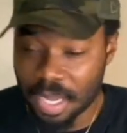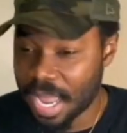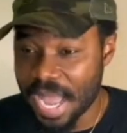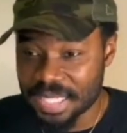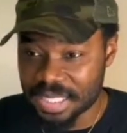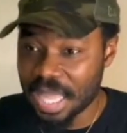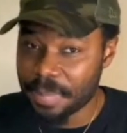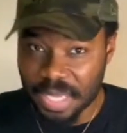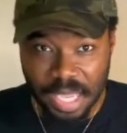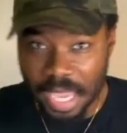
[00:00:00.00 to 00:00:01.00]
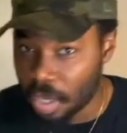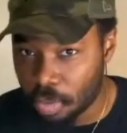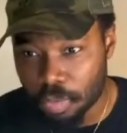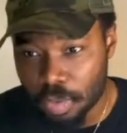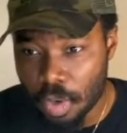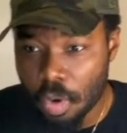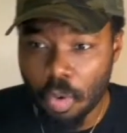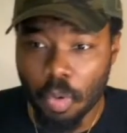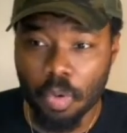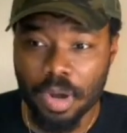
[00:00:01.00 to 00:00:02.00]
A guy slapping your ankle,
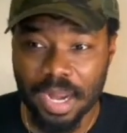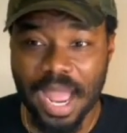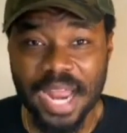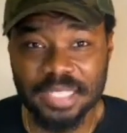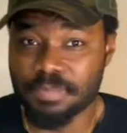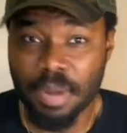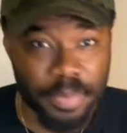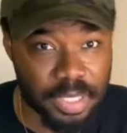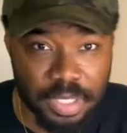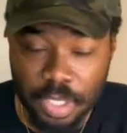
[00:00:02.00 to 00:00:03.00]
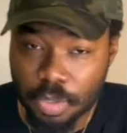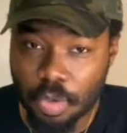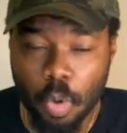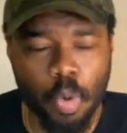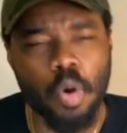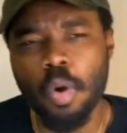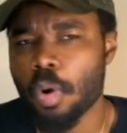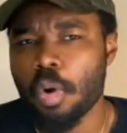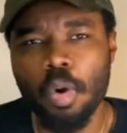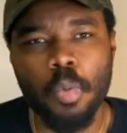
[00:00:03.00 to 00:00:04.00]
or a guy that's bumping into you, or,
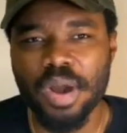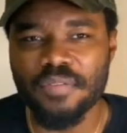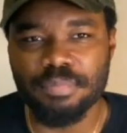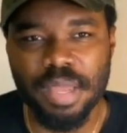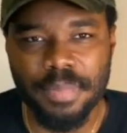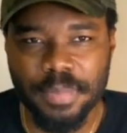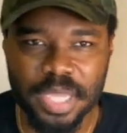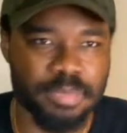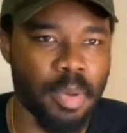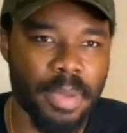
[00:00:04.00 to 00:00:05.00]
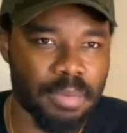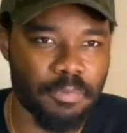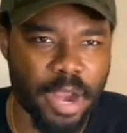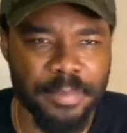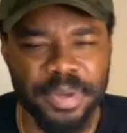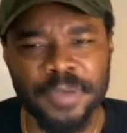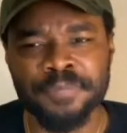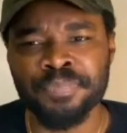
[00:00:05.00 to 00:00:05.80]
or, or whatever it may be because of momentum, right? But